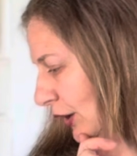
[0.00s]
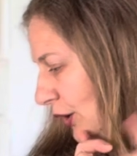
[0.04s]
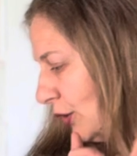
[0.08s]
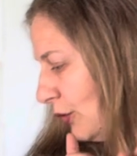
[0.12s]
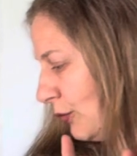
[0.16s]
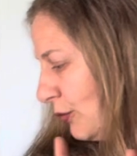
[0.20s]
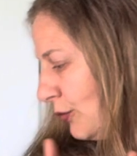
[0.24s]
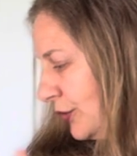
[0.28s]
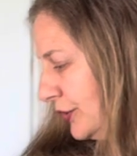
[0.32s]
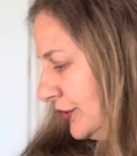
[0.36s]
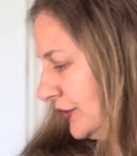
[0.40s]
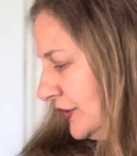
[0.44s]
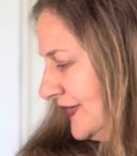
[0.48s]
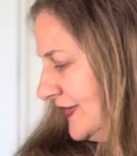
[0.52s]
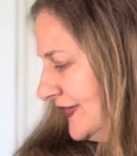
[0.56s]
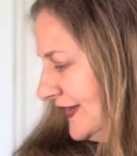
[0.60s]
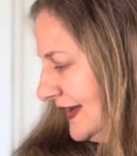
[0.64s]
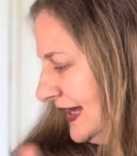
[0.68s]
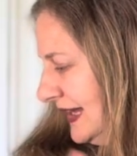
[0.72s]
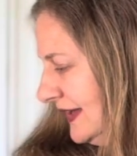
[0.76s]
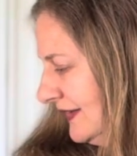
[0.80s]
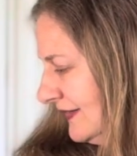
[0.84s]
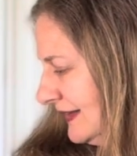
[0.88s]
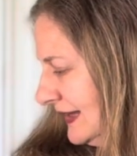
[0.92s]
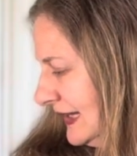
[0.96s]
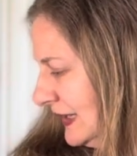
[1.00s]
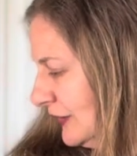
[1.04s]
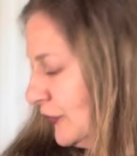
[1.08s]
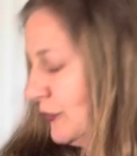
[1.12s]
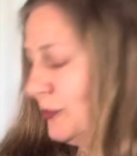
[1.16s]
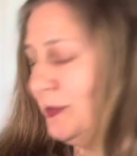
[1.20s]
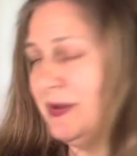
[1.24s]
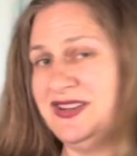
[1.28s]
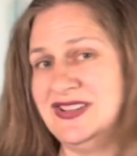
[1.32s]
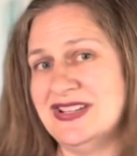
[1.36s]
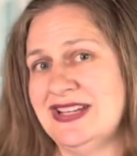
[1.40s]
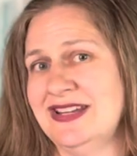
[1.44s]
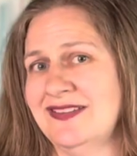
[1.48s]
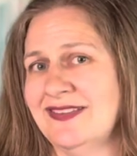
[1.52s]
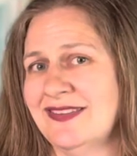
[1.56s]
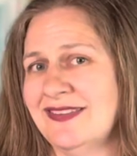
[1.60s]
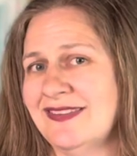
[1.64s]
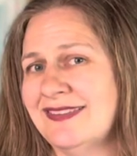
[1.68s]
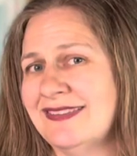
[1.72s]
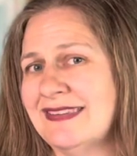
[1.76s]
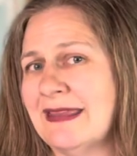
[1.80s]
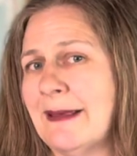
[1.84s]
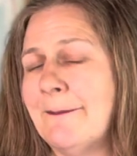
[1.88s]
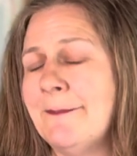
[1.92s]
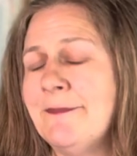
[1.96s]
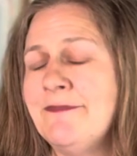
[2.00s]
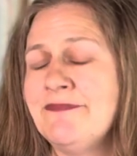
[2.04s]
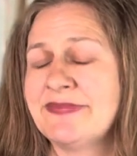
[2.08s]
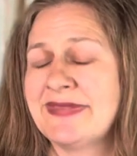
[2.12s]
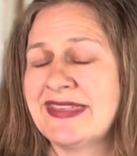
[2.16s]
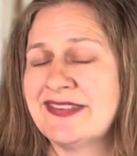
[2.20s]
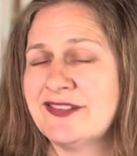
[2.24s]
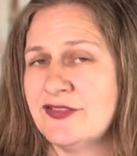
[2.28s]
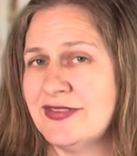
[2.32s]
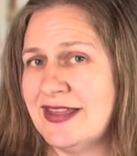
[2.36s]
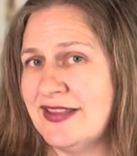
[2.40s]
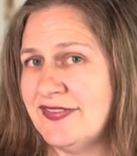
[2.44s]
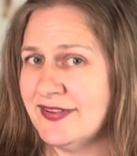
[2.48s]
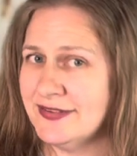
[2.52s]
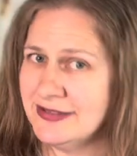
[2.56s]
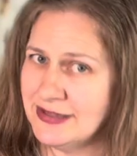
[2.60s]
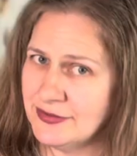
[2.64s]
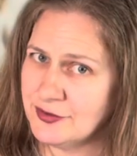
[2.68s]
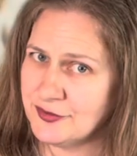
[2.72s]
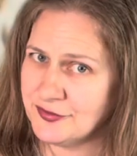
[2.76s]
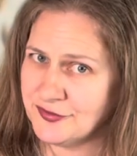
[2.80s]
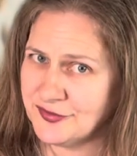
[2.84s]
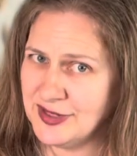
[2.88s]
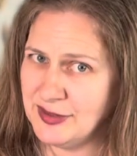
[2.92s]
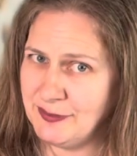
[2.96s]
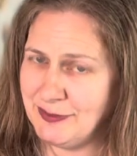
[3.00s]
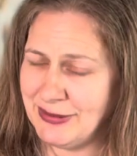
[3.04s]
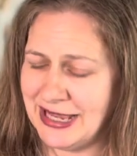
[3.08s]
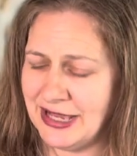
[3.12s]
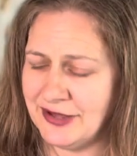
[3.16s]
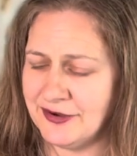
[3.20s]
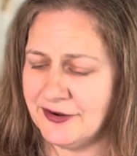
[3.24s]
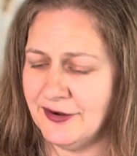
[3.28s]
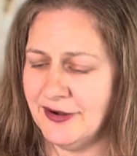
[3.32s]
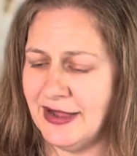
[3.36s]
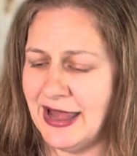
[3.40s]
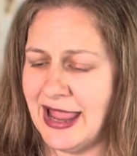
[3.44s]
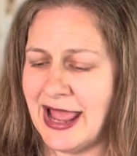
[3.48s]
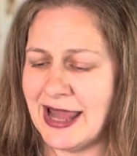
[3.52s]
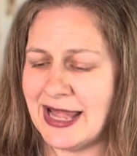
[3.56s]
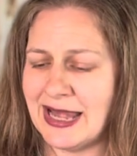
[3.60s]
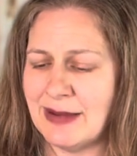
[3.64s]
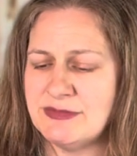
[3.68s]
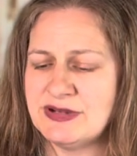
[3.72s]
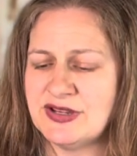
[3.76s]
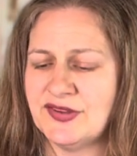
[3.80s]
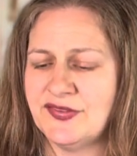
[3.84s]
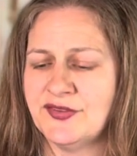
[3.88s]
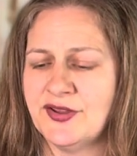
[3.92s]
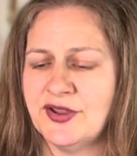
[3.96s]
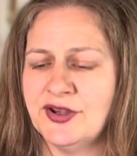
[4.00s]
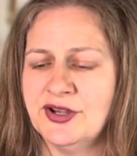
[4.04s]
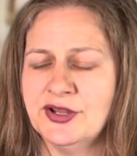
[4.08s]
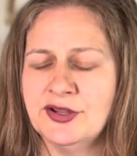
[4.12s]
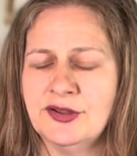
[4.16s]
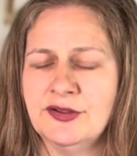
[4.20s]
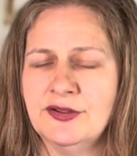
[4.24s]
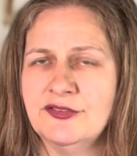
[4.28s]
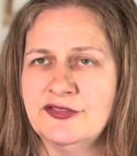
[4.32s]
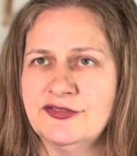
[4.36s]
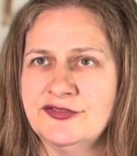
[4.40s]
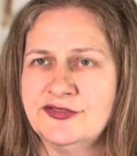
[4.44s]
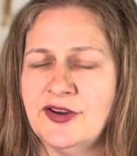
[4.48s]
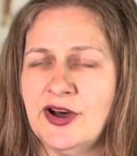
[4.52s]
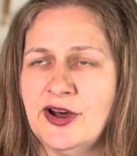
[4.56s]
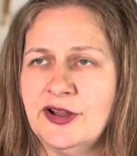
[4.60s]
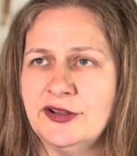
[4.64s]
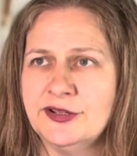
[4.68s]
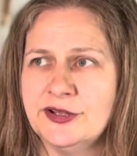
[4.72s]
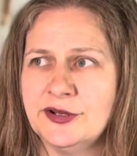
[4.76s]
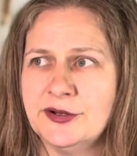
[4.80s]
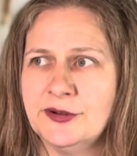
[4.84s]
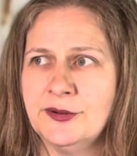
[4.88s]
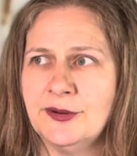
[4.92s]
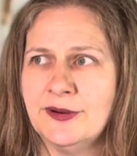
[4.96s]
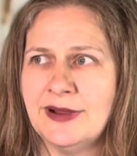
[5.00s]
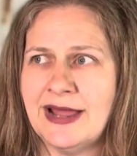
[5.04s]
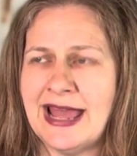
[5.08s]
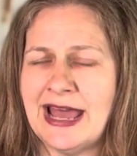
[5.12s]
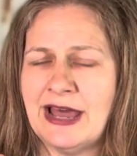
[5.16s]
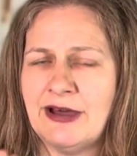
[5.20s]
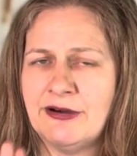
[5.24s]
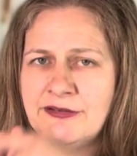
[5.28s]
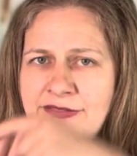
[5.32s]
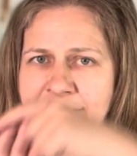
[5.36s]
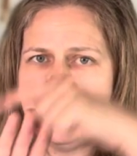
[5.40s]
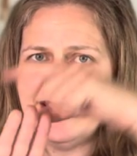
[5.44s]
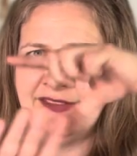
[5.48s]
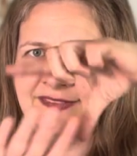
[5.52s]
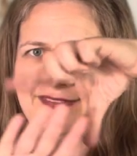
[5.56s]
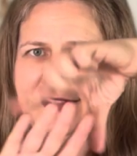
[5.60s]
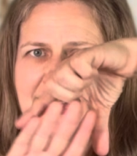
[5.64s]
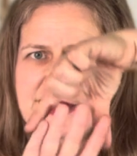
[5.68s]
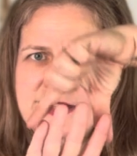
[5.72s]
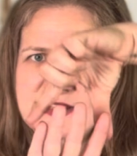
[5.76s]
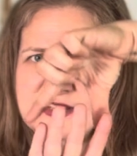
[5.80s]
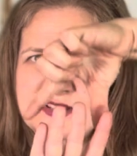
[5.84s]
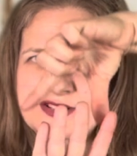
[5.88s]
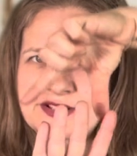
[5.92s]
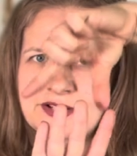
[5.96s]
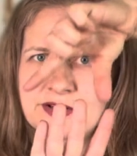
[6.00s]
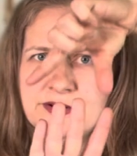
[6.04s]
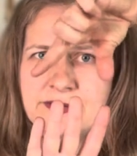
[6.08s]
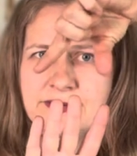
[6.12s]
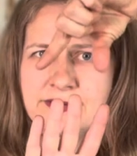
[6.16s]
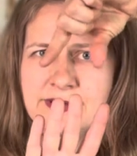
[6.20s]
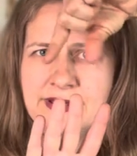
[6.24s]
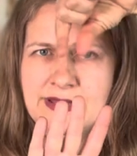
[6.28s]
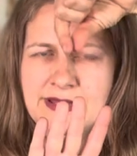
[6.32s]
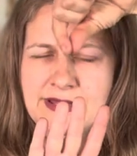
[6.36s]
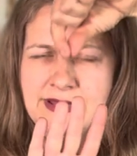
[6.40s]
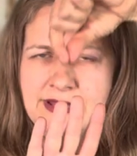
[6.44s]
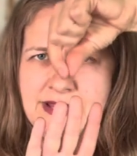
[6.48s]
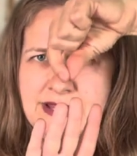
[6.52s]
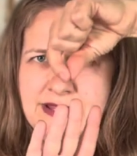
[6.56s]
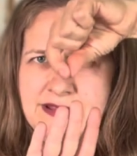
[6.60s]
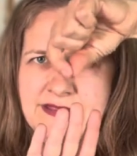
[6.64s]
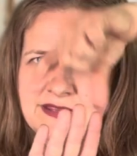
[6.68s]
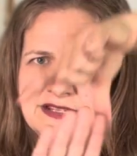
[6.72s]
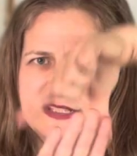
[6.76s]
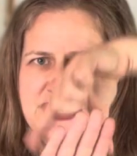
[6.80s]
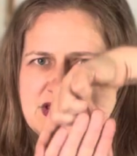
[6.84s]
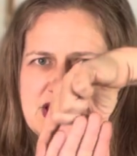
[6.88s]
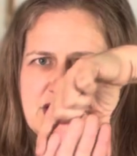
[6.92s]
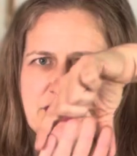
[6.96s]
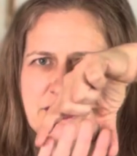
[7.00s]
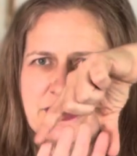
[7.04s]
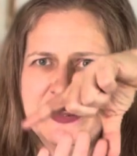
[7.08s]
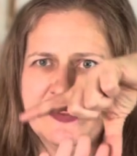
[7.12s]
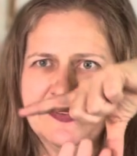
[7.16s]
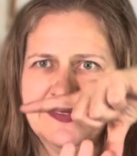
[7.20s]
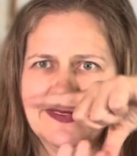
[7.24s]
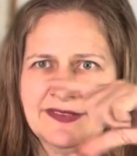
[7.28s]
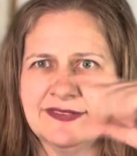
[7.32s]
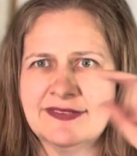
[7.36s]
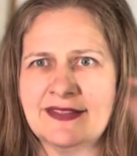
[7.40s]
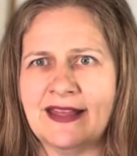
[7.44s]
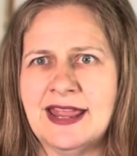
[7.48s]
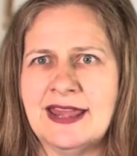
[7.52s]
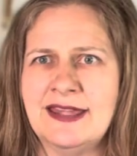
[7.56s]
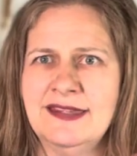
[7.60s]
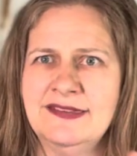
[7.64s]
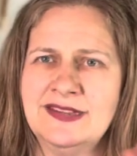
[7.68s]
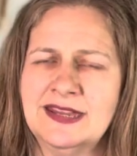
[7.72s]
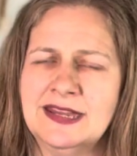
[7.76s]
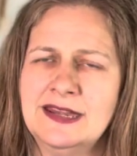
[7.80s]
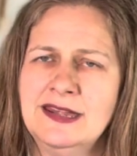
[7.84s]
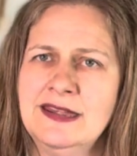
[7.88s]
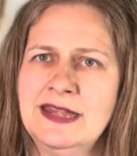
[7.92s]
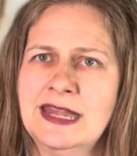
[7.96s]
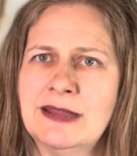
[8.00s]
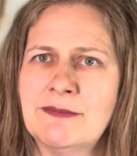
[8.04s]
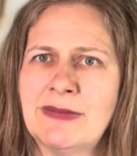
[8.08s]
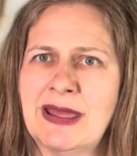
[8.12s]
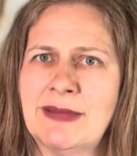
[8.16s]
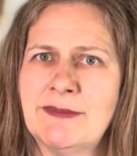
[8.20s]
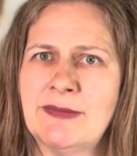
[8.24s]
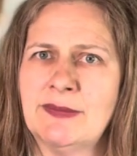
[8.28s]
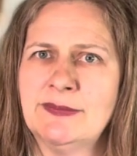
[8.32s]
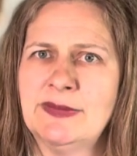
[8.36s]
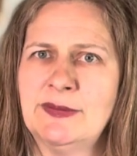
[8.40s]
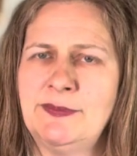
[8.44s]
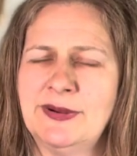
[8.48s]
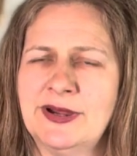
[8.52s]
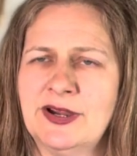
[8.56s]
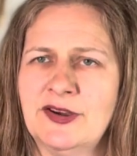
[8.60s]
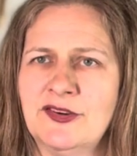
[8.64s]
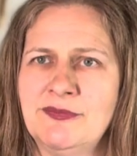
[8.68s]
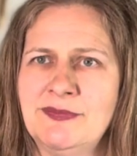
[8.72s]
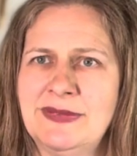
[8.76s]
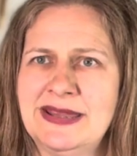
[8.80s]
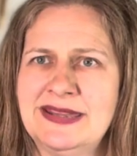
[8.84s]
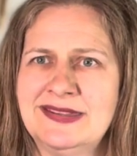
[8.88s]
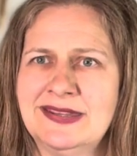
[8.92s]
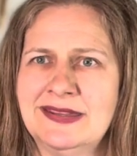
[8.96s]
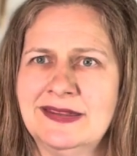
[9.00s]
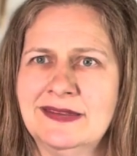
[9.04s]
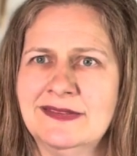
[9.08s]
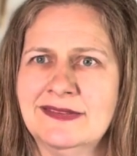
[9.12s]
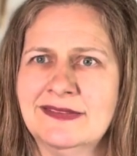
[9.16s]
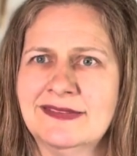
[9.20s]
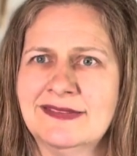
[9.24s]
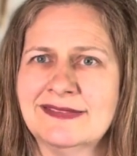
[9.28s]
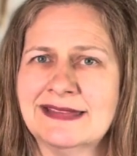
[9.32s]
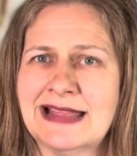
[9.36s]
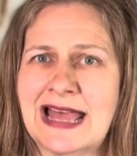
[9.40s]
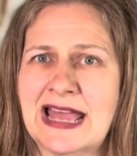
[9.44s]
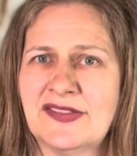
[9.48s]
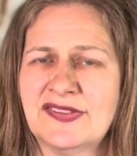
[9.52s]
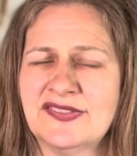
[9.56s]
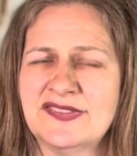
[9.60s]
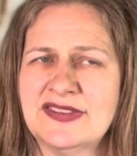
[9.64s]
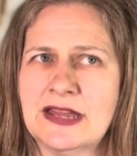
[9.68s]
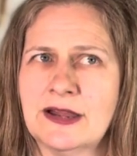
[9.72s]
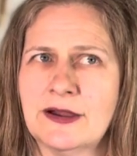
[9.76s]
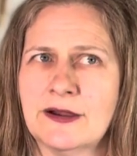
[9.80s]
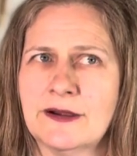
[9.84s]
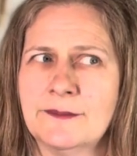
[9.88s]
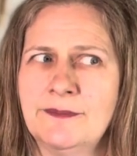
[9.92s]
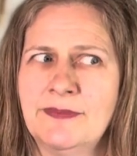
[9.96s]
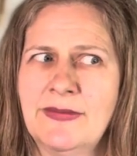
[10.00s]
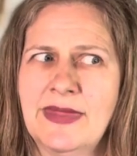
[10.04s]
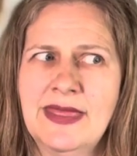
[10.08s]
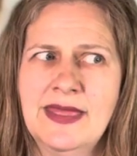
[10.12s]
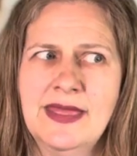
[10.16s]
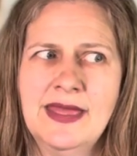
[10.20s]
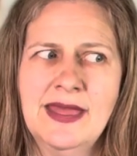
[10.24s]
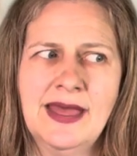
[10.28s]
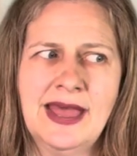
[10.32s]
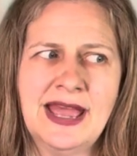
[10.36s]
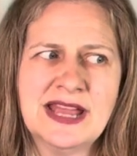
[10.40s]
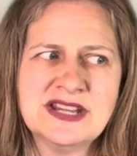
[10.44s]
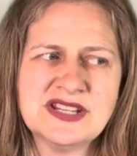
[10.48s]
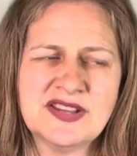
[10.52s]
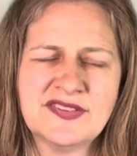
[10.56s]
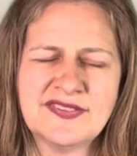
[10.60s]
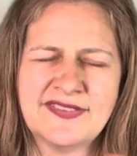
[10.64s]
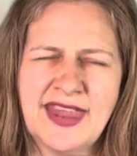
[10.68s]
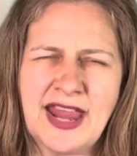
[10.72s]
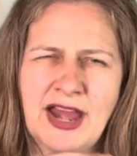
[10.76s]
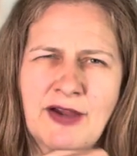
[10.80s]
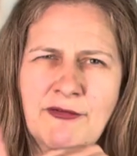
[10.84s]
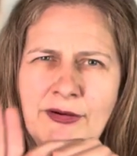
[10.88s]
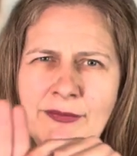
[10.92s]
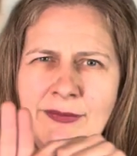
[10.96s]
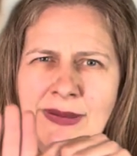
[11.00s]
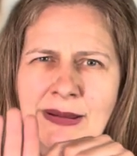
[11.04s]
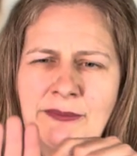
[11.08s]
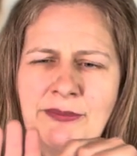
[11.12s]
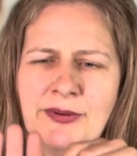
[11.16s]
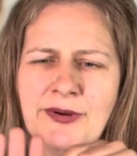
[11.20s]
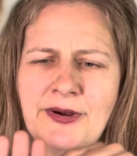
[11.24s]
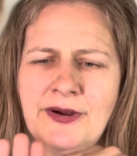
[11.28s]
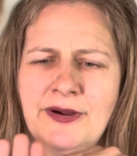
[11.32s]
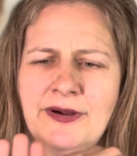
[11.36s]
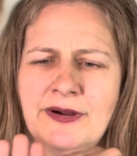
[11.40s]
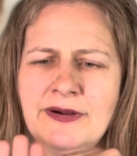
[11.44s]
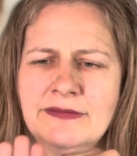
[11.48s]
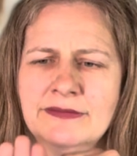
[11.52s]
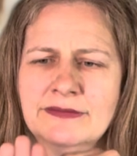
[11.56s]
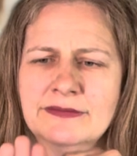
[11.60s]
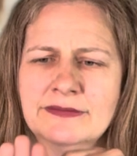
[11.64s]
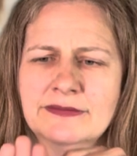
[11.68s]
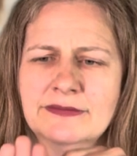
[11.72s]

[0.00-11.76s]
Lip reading: World's Easiest Mittens. So that's another free pattern, and I'm just gonna follow how they say to do the decreases. I did knit my mom a pair of mittens last year. I just can't remember